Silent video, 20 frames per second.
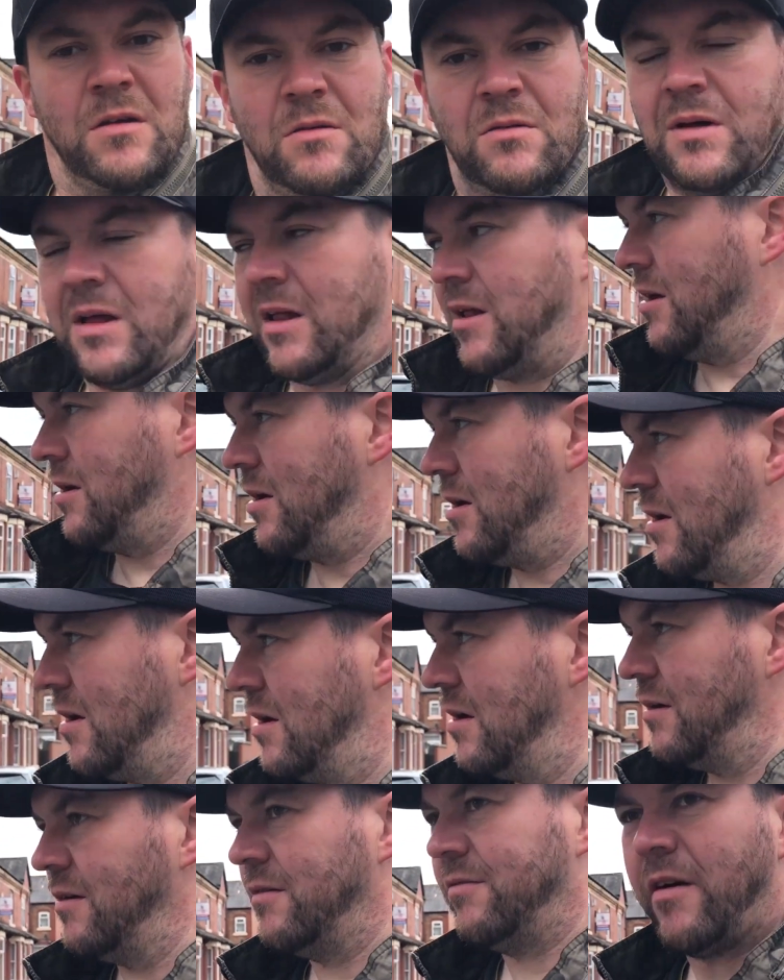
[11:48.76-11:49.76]
Well,
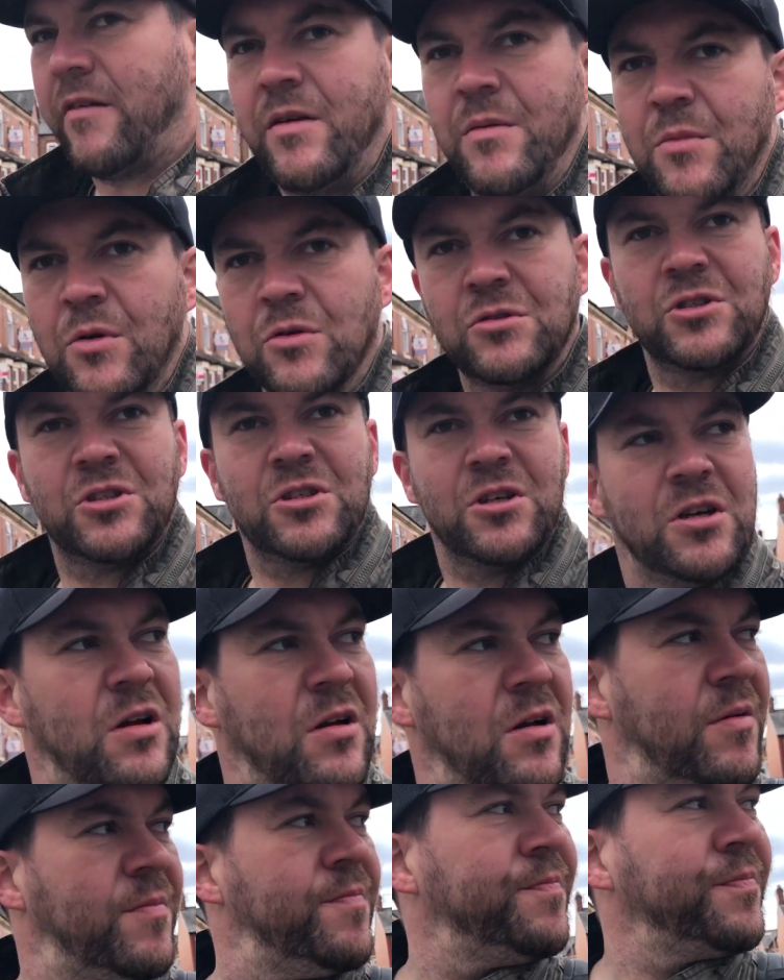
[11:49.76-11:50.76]
very much.
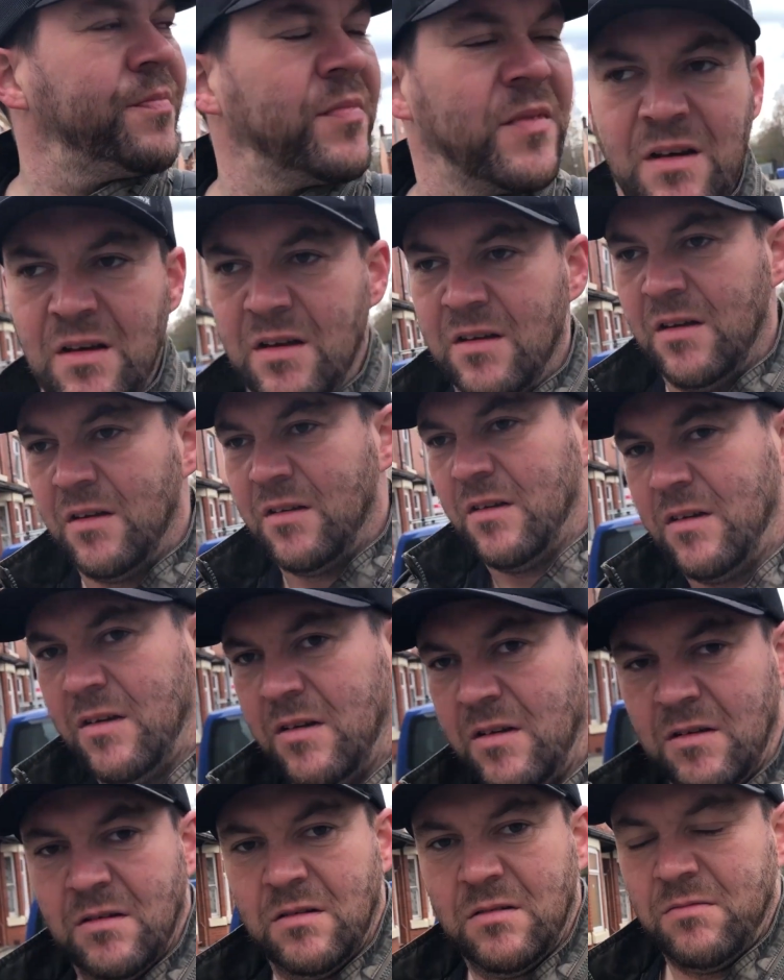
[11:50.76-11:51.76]

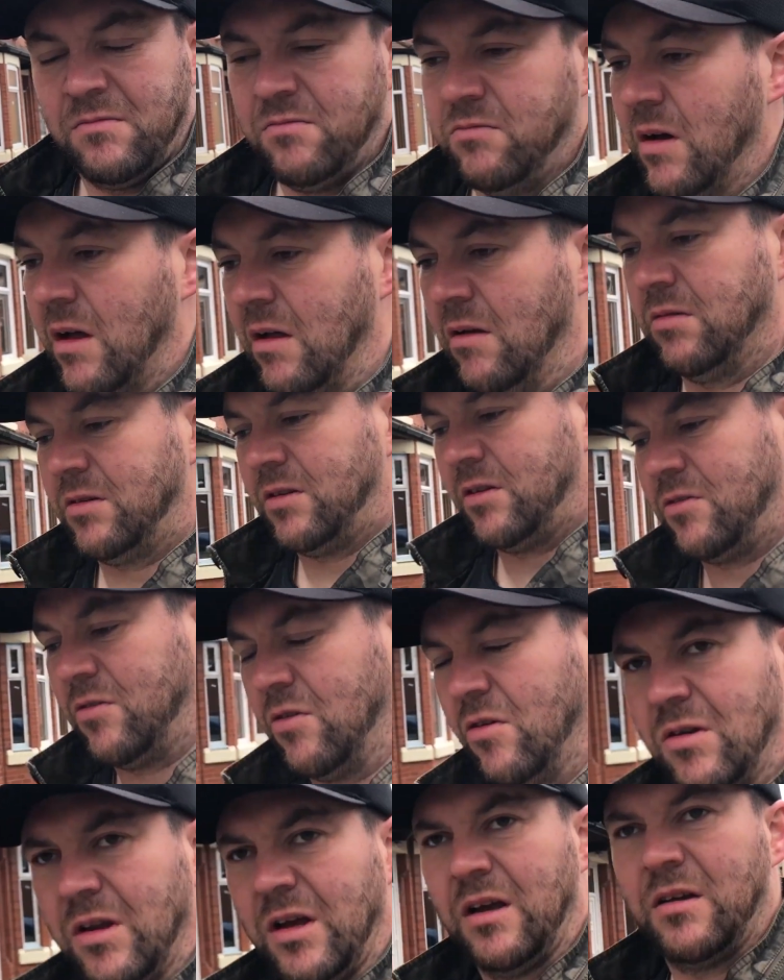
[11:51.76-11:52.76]
Well, what do you
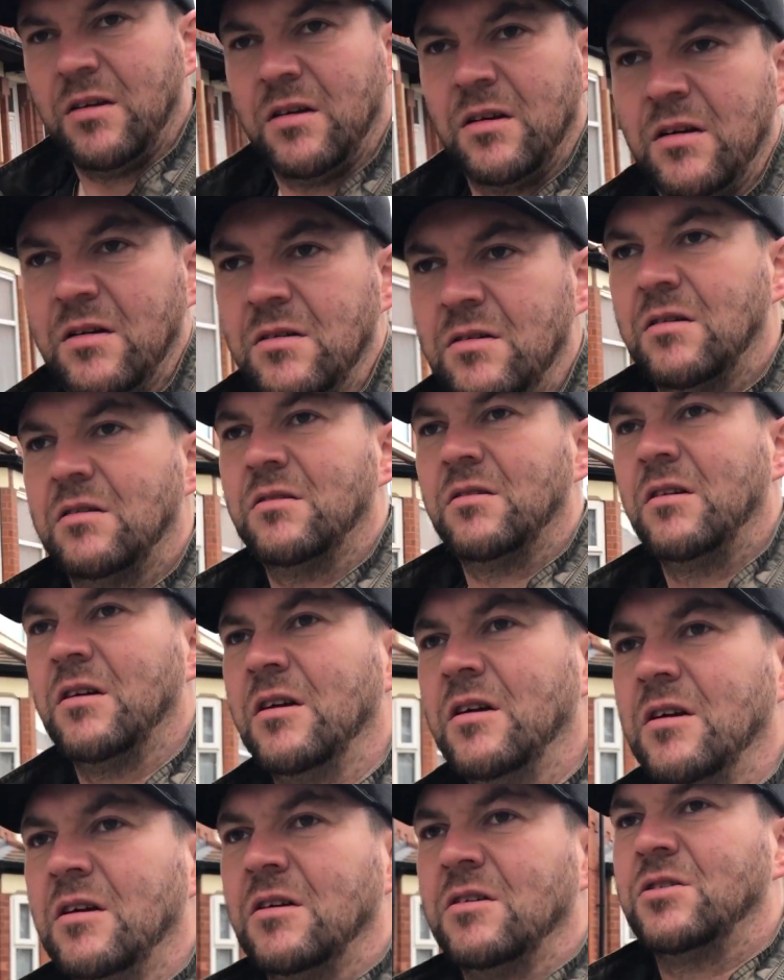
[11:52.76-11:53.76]
call it?
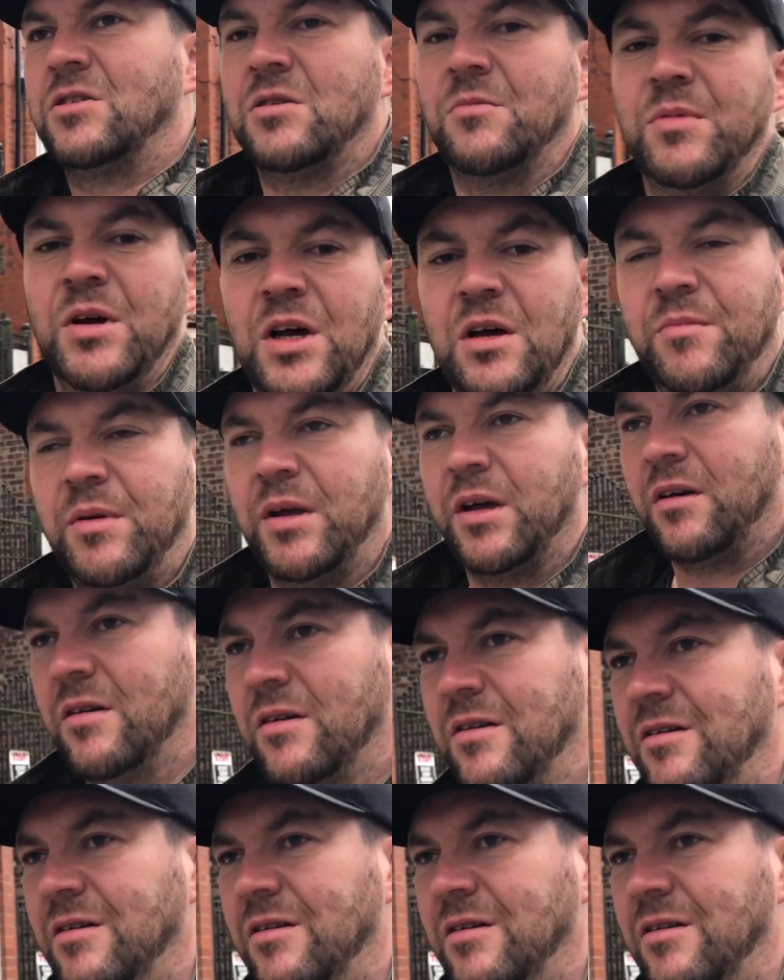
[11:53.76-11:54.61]
Suburbia.